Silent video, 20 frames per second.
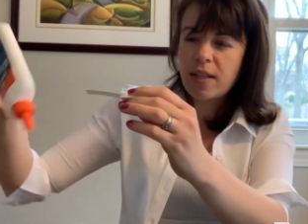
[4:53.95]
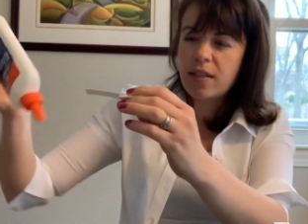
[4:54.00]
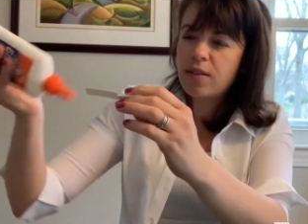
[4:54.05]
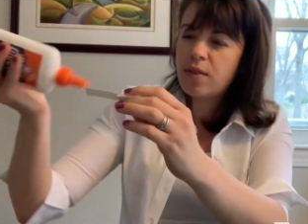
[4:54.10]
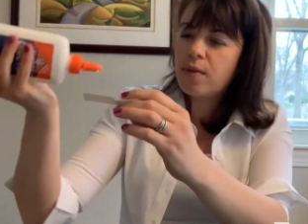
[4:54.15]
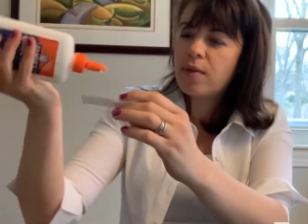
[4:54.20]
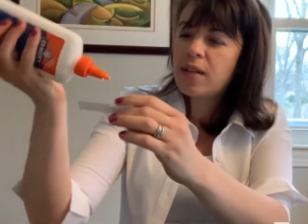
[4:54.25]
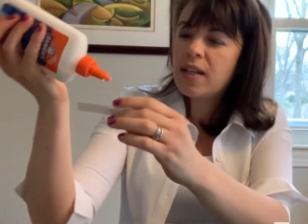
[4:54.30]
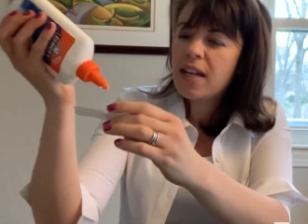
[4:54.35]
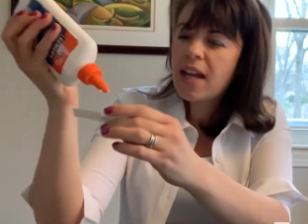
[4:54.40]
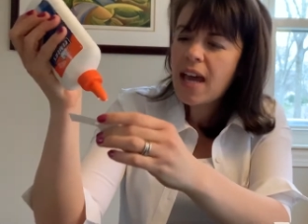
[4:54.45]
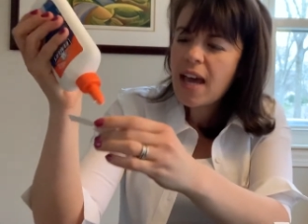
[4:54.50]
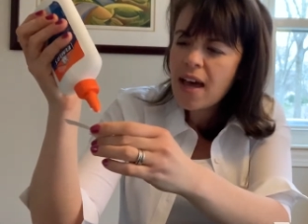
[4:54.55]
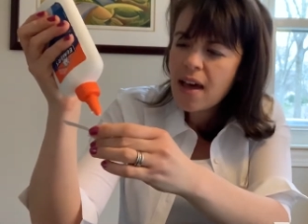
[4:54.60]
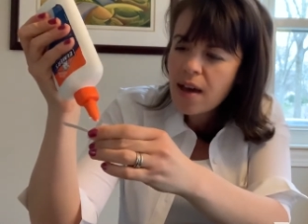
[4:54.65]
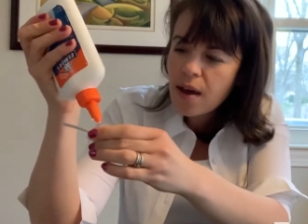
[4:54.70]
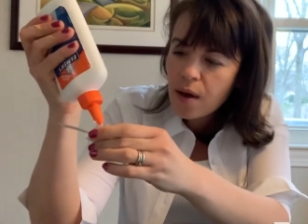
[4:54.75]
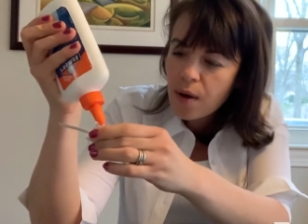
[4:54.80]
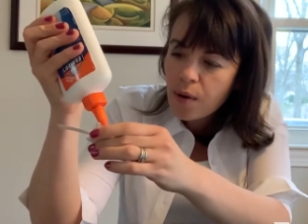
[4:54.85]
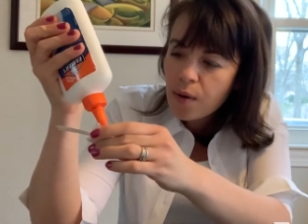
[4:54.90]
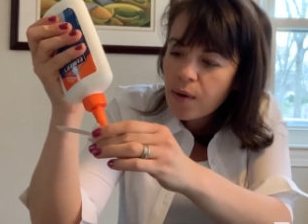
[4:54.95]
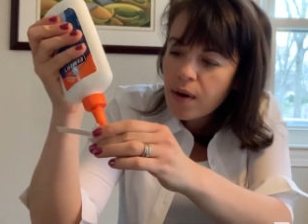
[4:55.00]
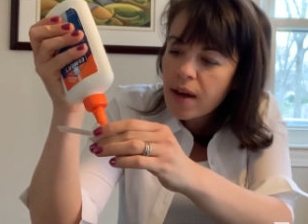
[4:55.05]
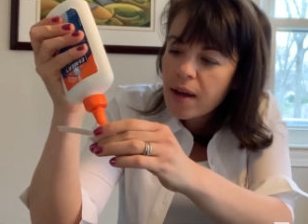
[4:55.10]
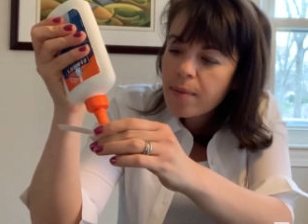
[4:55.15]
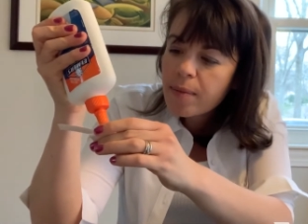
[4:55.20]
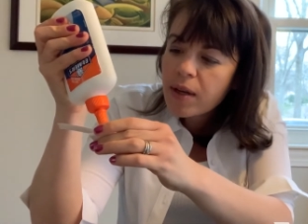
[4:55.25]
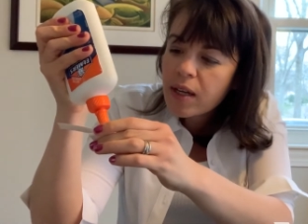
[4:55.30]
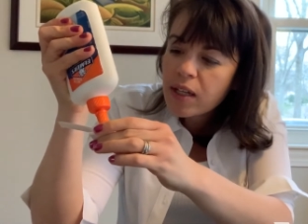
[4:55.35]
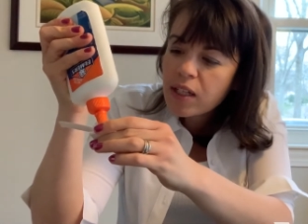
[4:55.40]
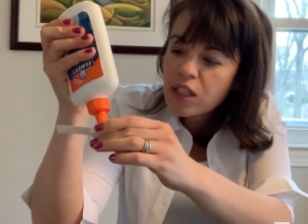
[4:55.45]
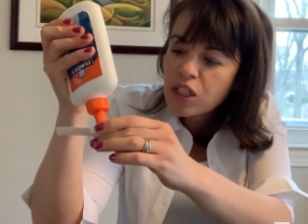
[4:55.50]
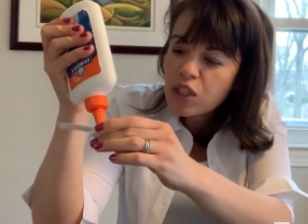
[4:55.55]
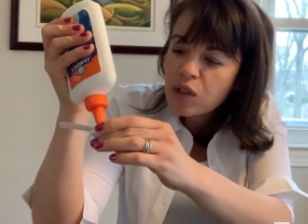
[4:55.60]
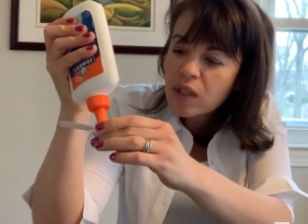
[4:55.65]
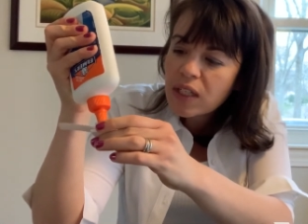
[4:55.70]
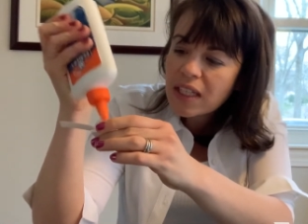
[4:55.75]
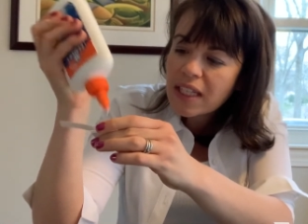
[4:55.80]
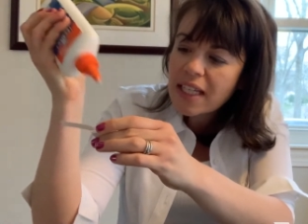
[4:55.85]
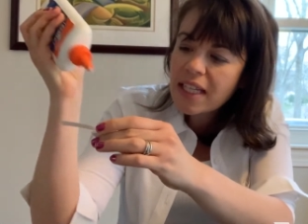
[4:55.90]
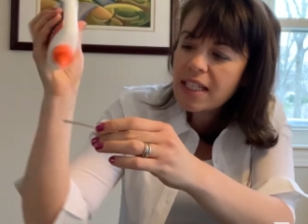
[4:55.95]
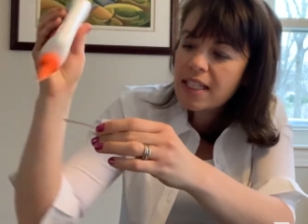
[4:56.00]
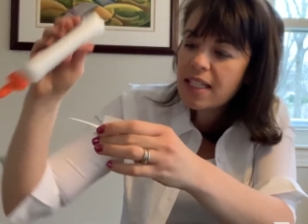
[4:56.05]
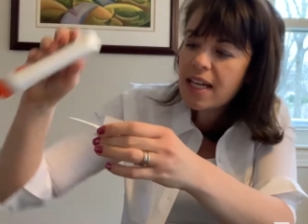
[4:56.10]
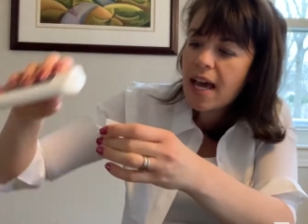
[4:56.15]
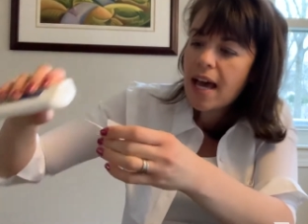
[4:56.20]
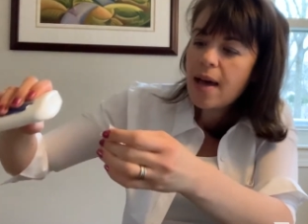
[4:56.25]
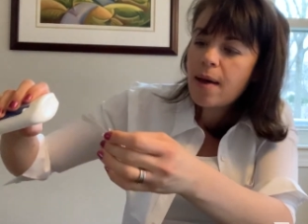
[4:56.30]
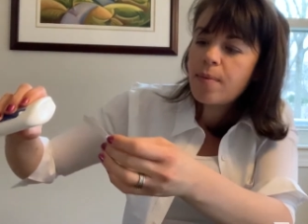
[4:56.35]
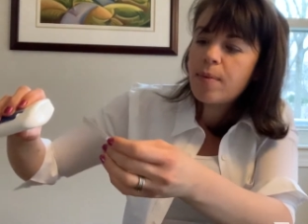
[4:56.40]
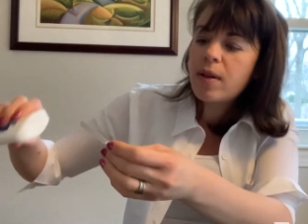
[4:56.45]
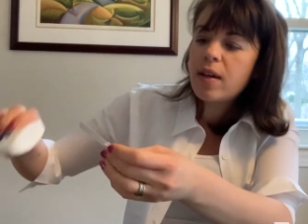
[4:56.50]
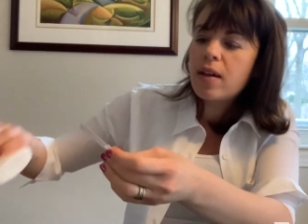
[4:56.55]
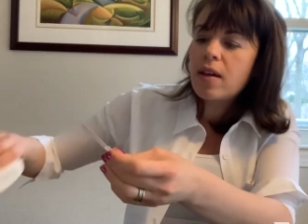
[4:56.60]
So now I'm gonna do a little dab,